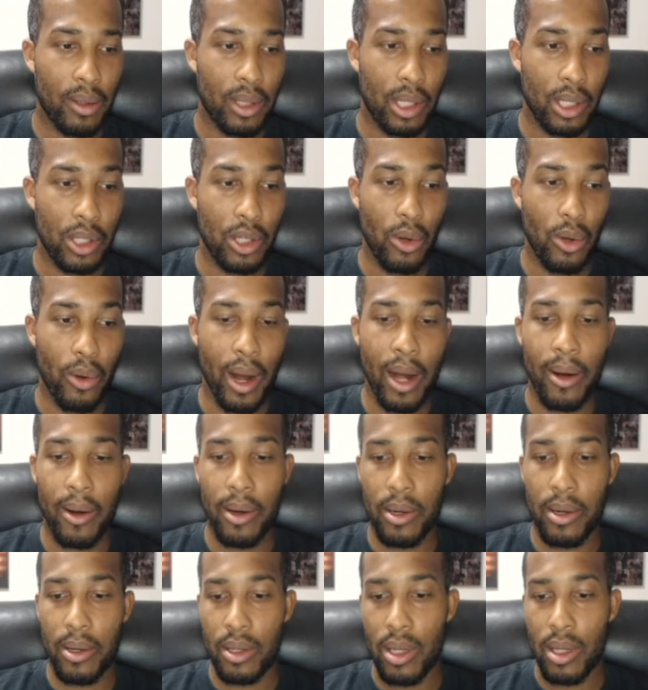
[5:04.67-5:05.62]
See, there's no
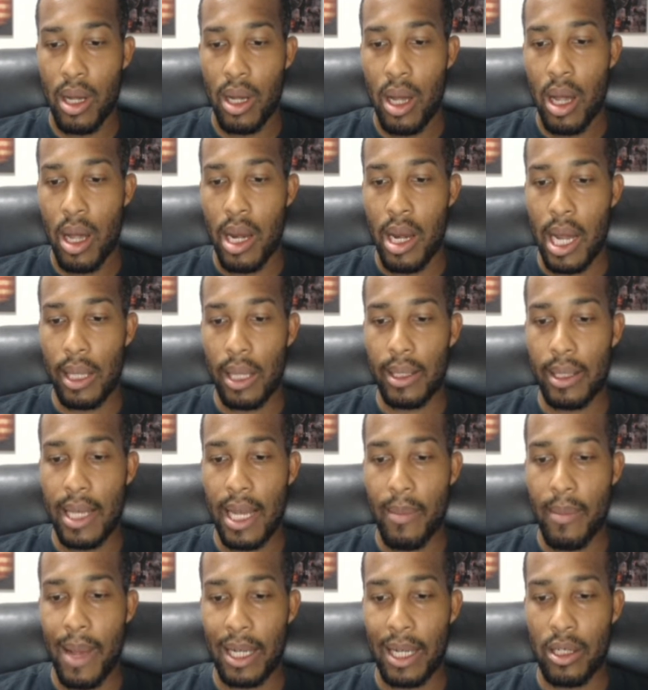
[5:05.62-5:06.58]
errors. Now let's
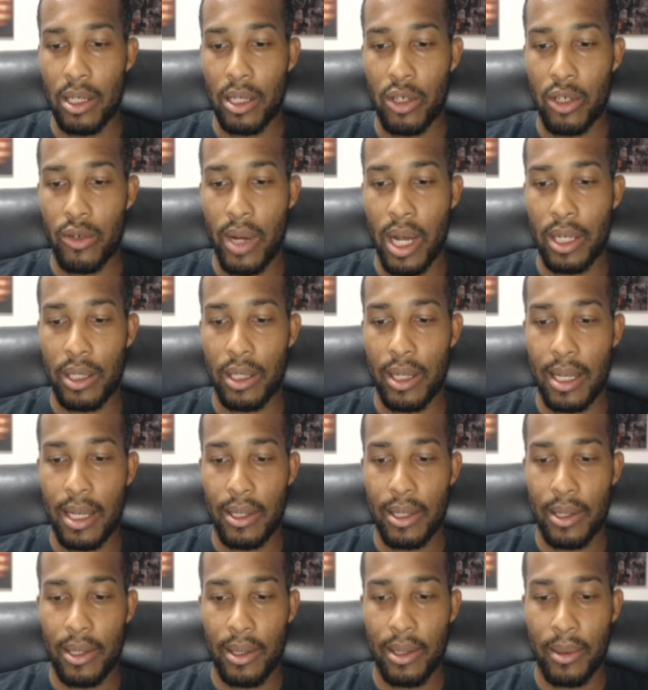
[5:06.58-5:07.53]
head back to the strategy
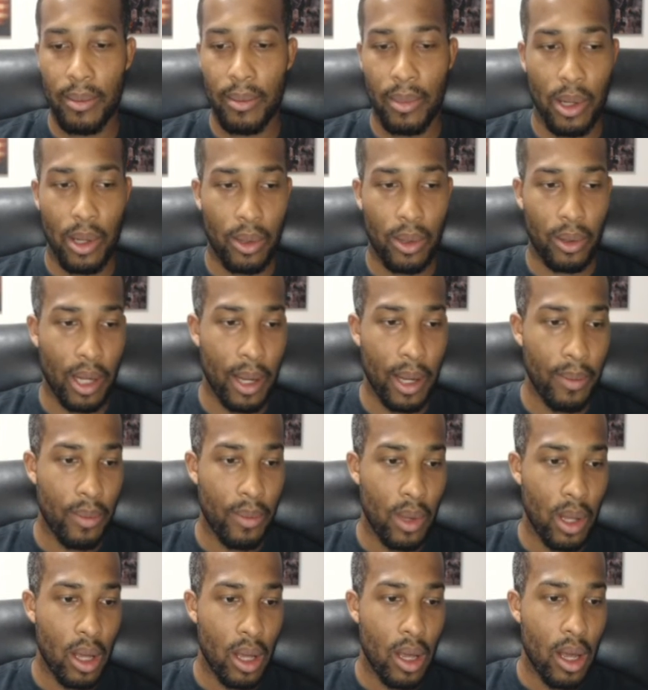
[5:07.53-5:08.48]
tester. Okay.
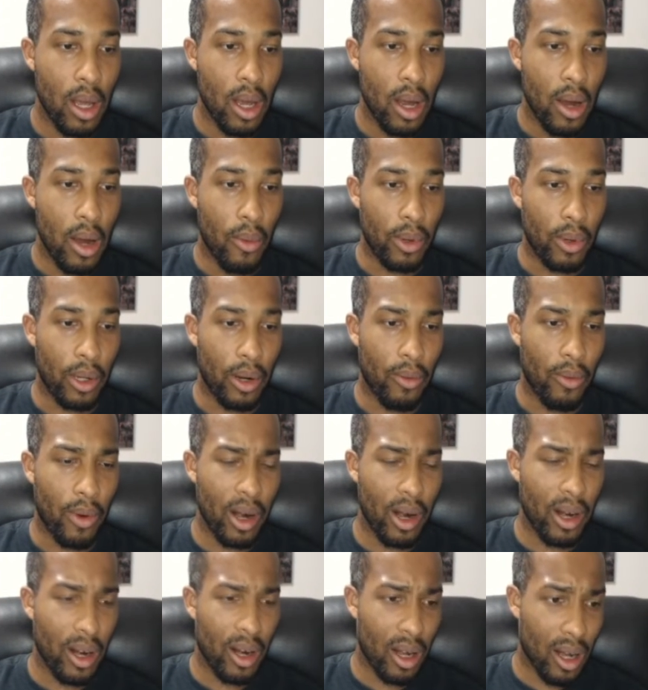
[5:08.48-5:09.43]
We're going to
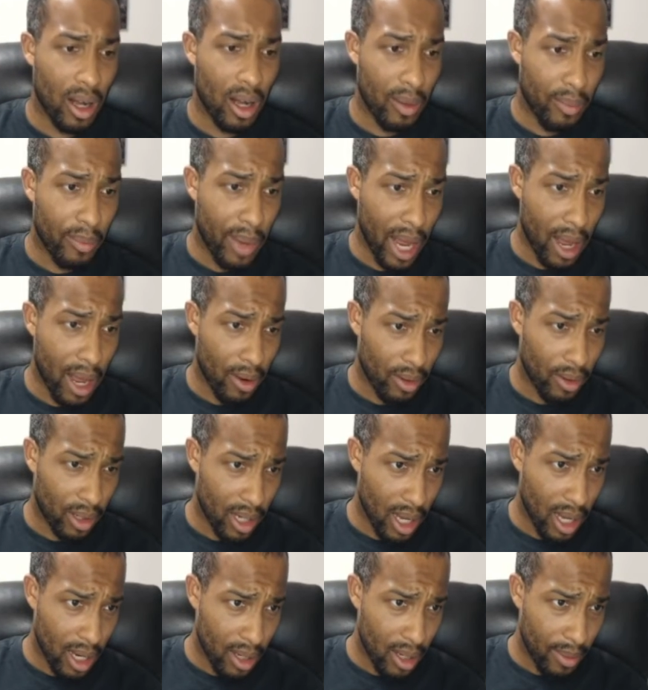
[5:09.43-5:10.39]
run it on pound
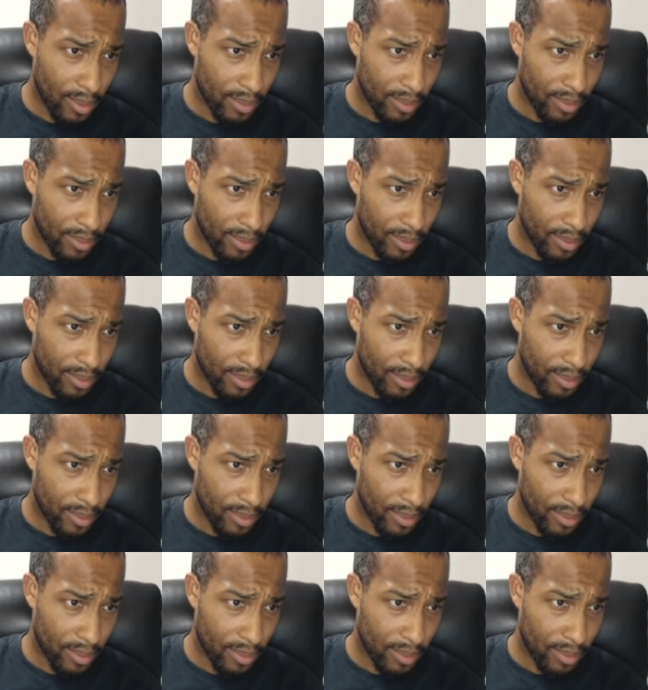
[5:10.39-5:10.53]
yen.